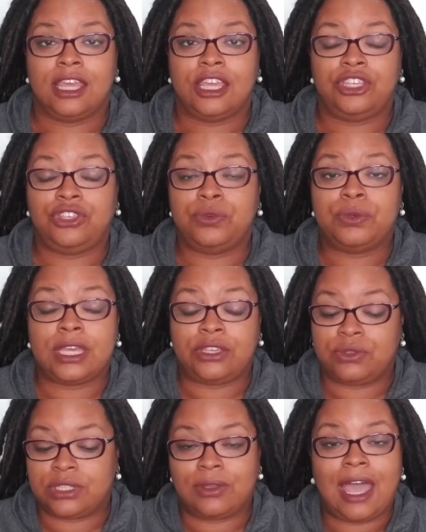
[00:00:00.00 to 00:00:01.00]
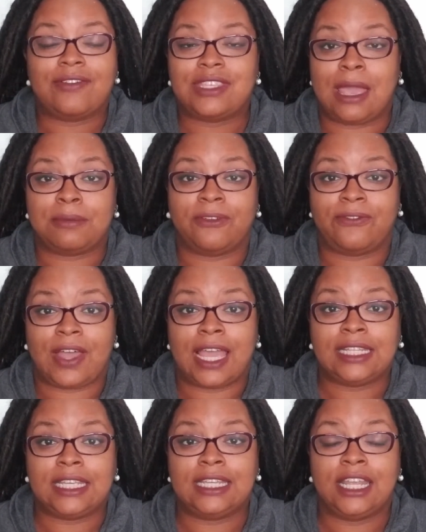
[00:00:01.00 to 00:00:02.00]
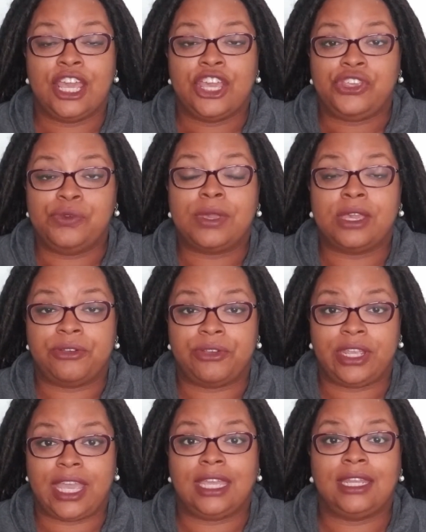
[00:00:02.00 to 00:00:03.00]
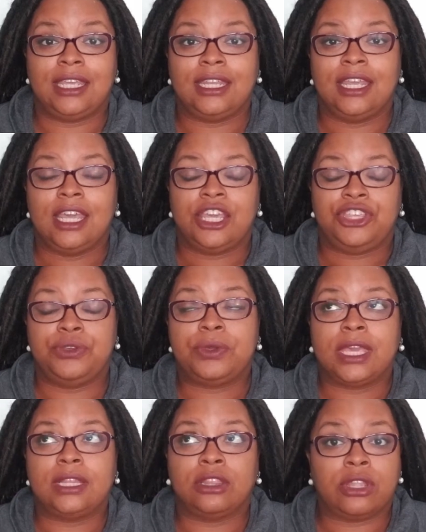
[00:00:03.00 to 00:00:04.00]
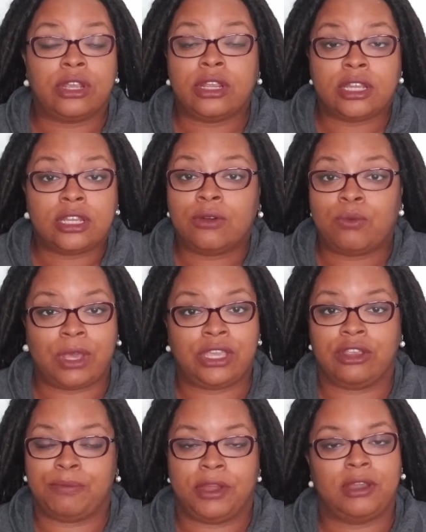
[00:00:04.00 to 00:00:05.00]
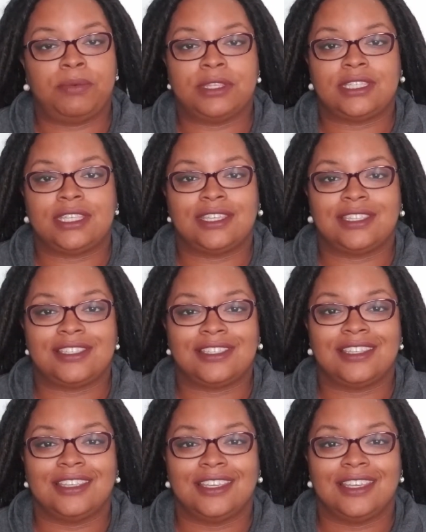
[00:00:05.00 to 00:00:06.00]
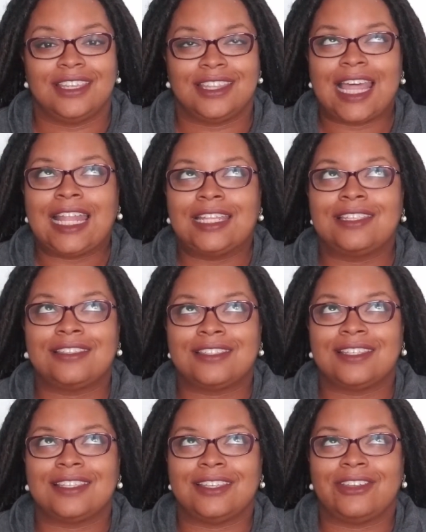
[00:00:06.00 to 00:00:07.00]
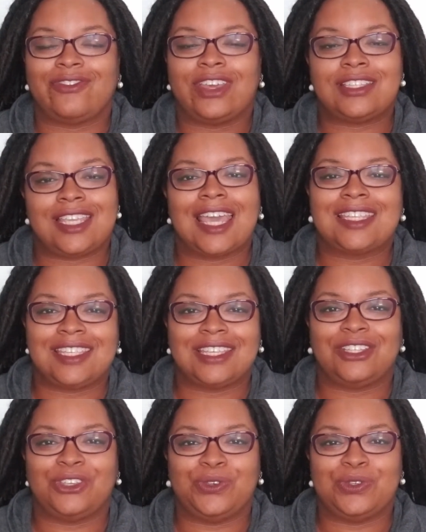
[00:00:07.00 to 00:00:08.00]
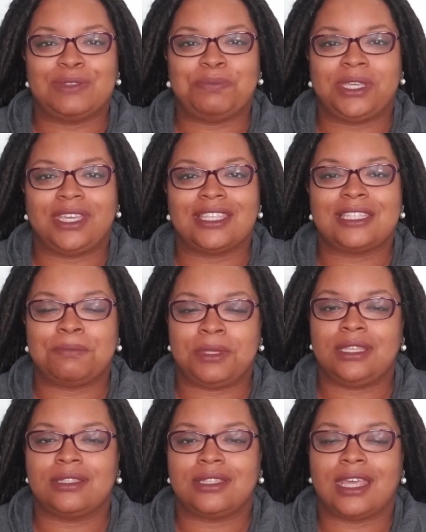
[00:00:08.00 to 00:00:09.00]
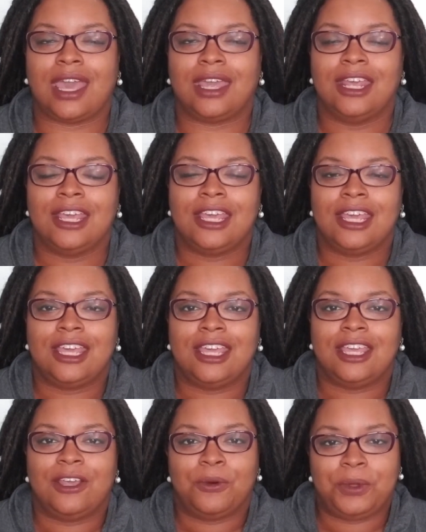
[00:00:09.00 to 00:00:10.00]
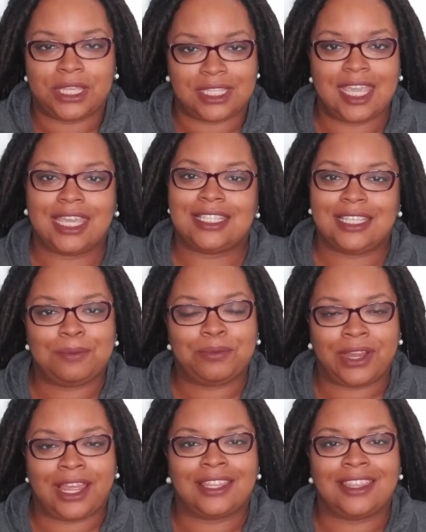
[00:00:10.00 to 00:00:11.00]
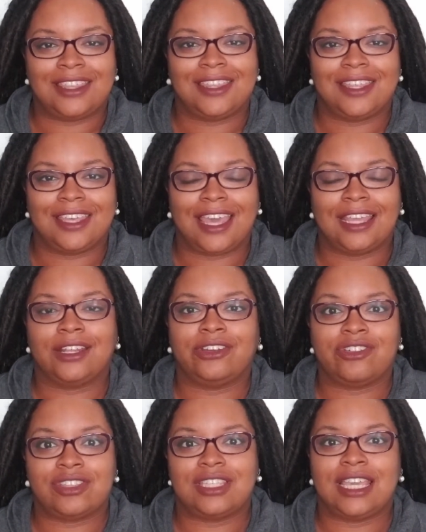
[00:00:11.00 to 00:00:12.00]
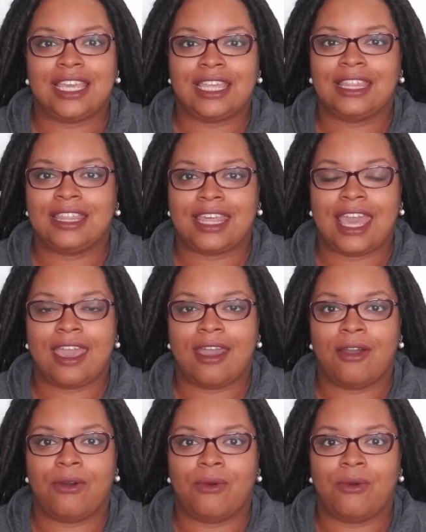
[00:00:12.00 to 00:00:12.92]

You still have time to find it. You can create it. You can learn what your purpose is. That is fantastic news, because it means that we can take a deep breath and understand that